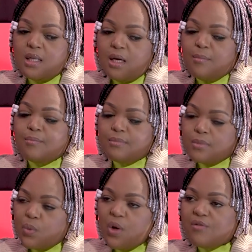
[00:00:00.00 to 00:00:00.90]
and
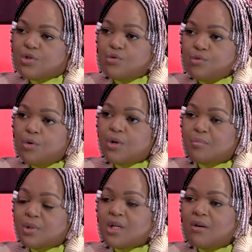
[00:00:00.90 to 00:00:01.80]
we have to grow and
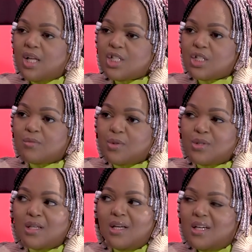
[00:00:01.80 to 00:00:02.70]
build our relationship, because
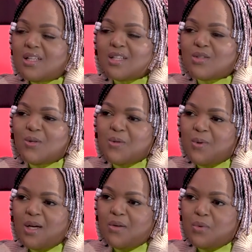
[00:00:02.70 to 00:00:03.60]
that's the only
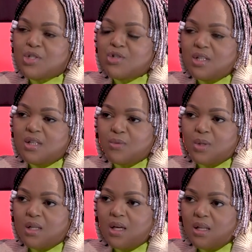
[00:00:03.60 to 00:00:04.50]
way we strengthen one
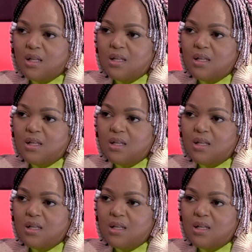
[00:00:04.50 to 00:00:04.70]
another.